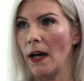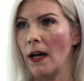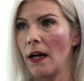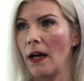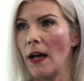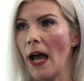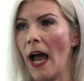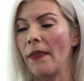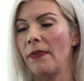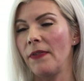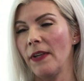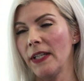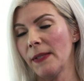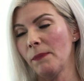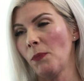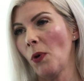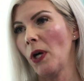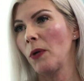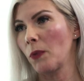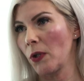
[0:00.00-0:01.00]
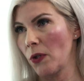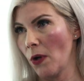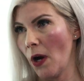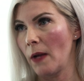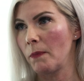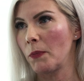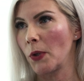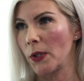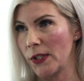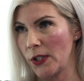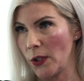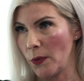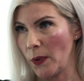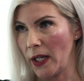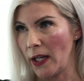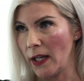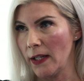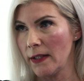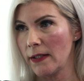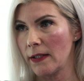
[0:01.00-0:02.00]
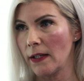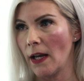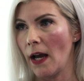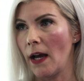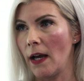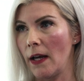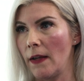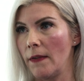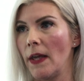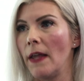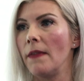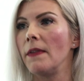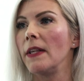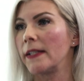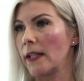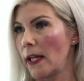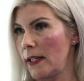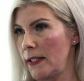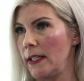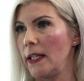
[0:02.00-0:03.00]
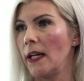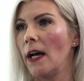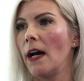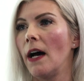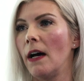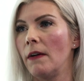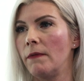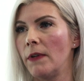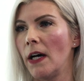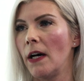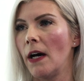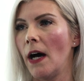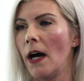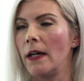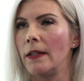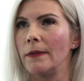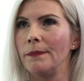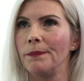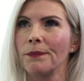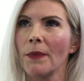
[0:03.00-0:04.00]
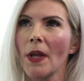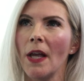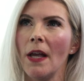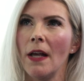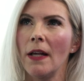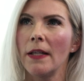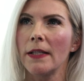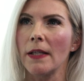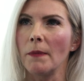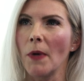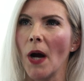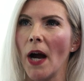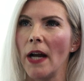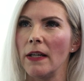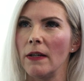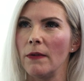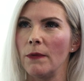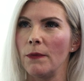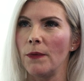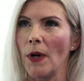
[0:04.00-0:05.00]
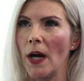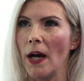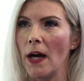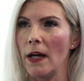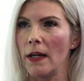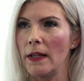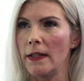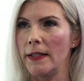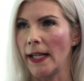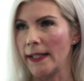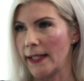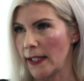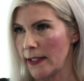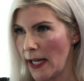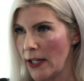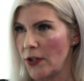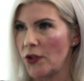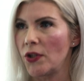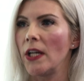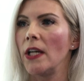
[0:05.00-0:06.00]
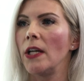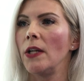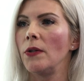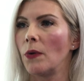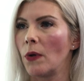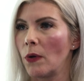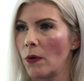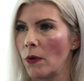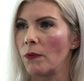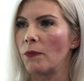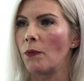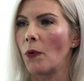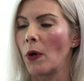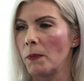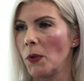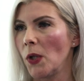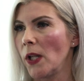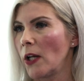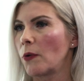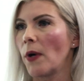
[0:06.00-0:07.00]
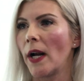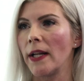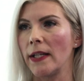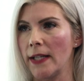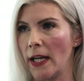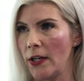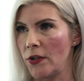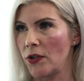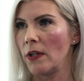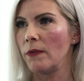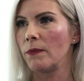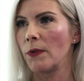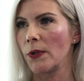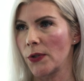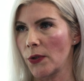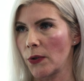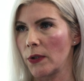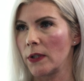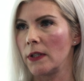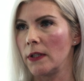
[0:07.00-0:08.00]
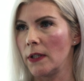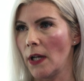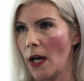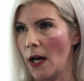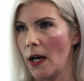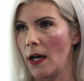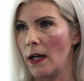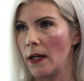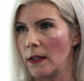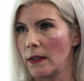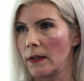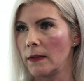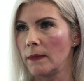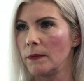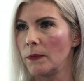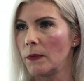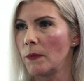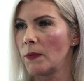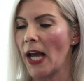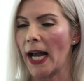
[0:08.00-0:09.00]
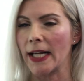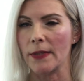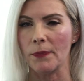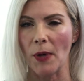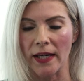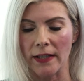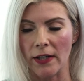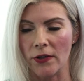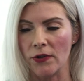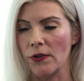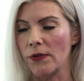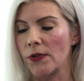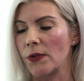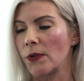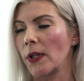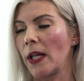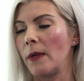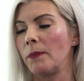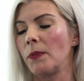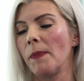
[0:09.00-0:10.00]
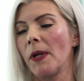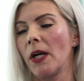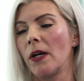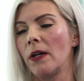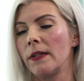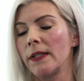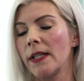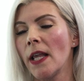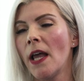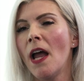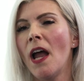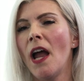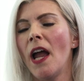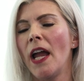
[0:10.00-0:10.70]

At this point, we're not pursuing it. This idea of some kind of designation or formal accreditation for certain tax practitioners or claim preparers.